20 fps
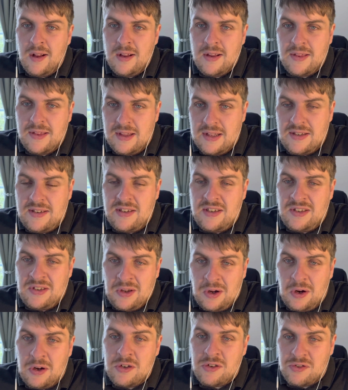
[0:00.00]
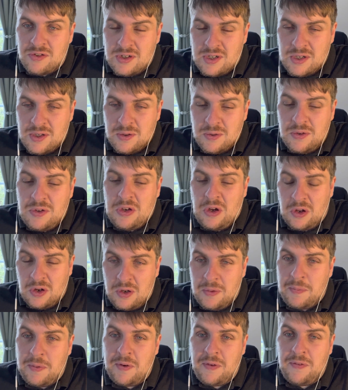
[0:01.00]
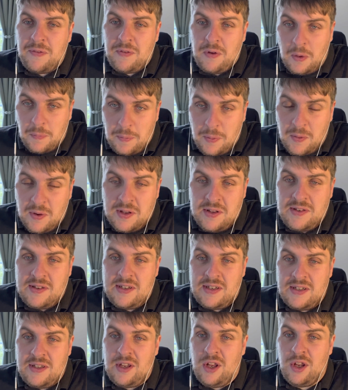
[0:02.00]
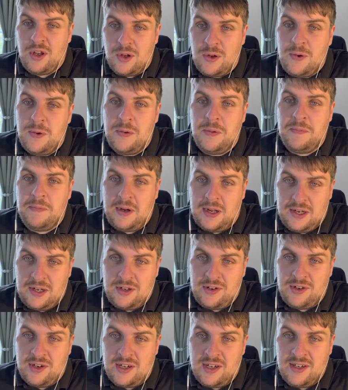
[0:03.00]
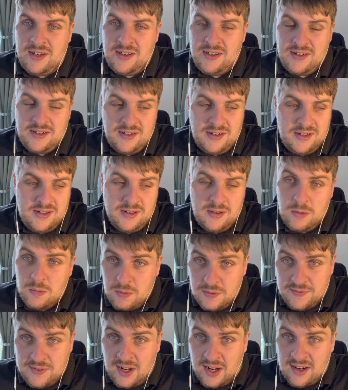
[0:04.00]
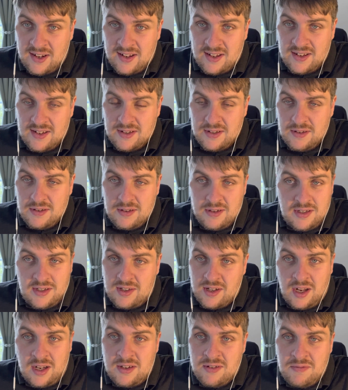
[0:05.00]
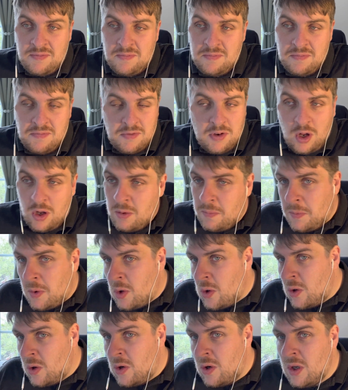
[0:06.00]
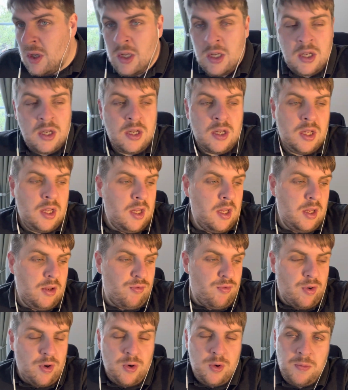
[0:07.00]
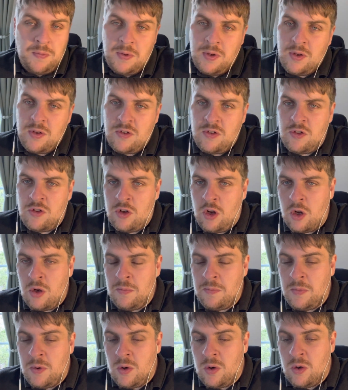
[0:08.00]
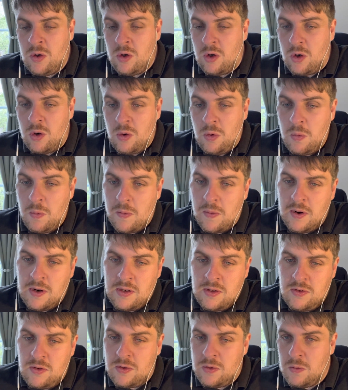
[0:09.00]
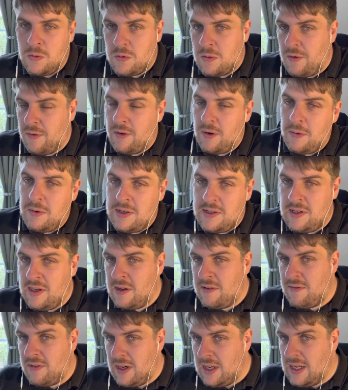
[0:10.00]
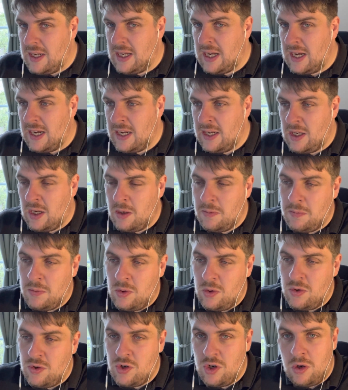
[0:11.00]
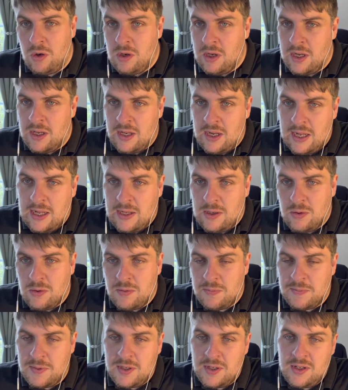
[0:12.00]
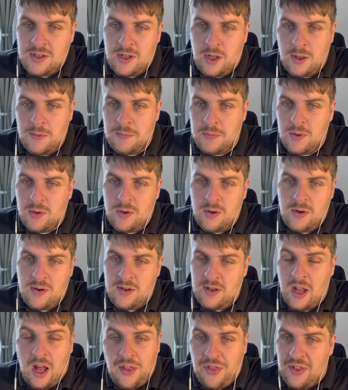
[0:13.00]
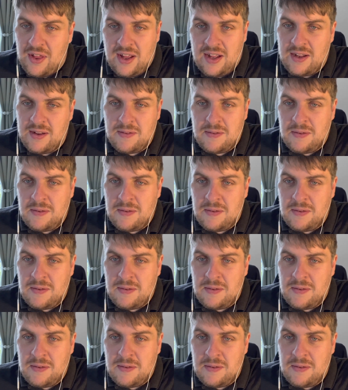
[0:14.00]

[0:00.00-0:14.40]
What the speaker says: This is not a drill. Tottenham have appointed a new manager. We've done it. It's done. No more rumours. No more. Oh, we're in talks with Luis Enrique. No more Julian Nagelsmann. No more nothing.